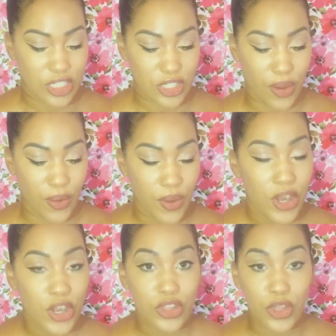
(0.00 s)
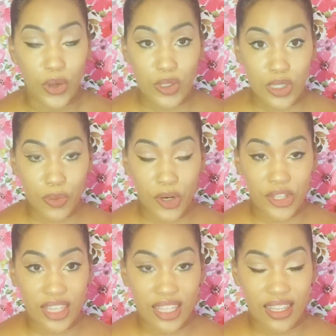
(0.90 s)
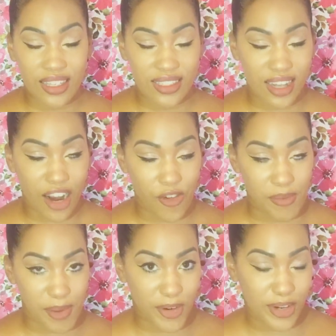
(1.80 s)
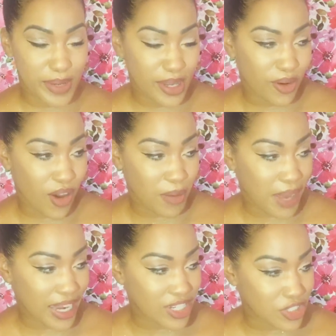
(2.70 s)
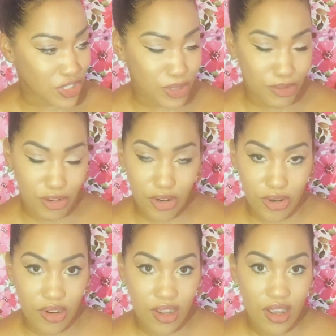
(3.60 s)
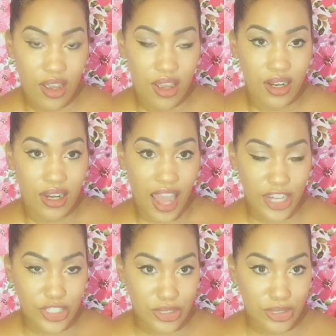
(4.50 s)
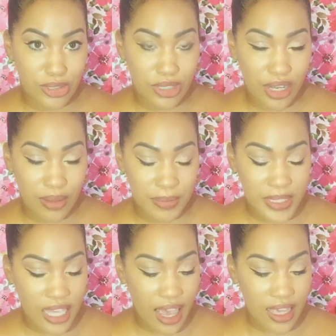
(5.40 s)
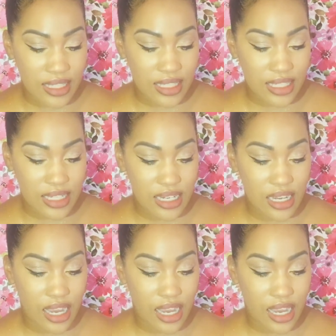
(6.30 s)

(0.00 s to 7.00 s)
So those were the things that I remembered being on my general national test.